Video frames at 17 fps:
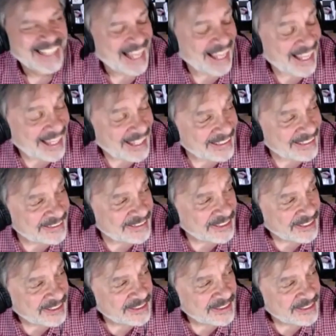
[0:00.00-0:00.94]

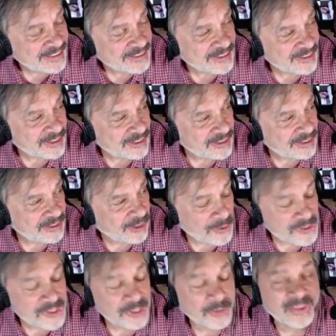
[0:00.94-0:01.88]
And
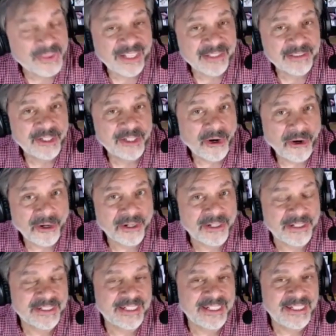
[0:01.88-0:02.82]
also, that
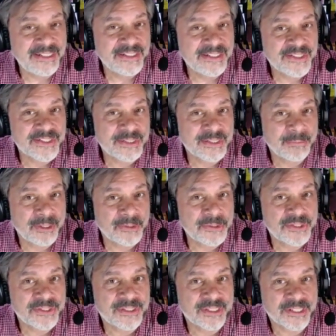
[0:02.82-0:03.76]
card is the
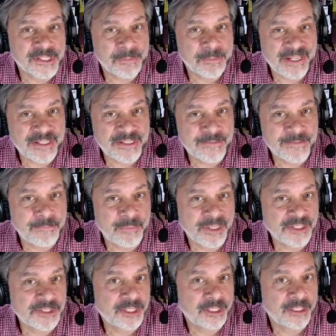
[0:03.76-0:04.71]
most expensive
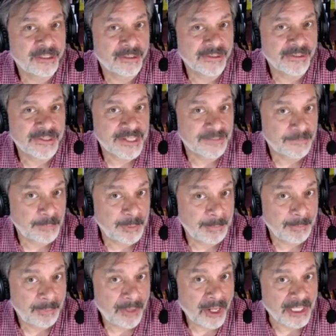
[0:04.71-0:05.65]
Munchkin card that's ever
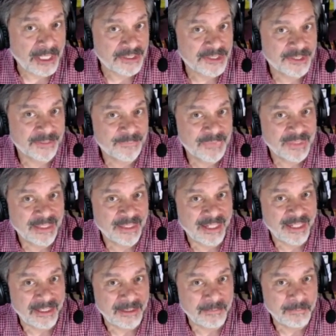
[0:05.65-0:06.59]
been bought.
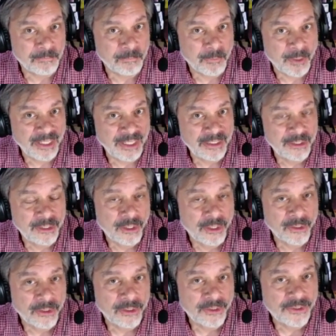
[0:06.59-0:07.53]
One
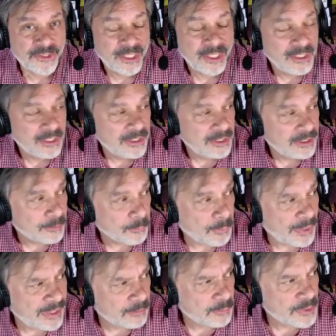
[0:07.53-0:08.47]
card
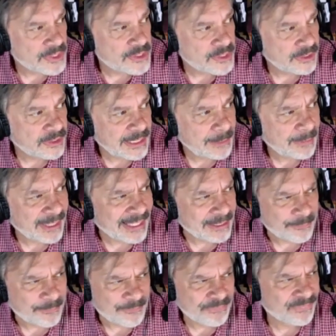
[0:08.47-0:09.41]
was on
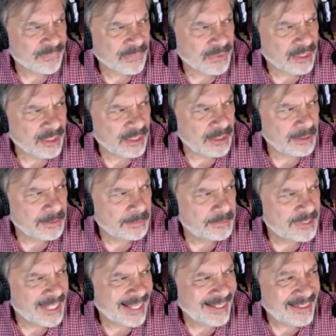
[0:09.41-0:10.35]
eBay
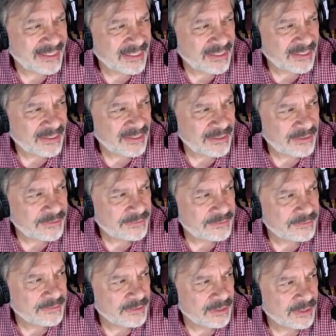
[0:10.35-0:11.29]
10,
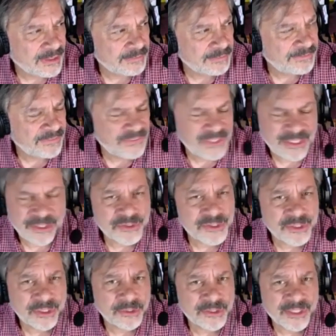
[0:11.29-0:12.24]
15
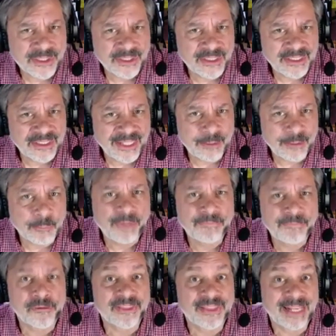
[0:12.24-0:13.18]
years ago, something like that, went
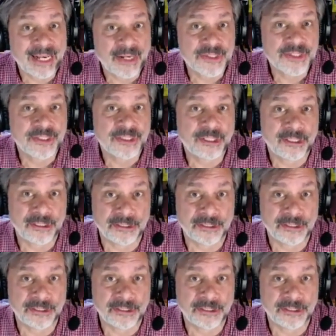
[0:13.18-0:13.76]
for $1,000.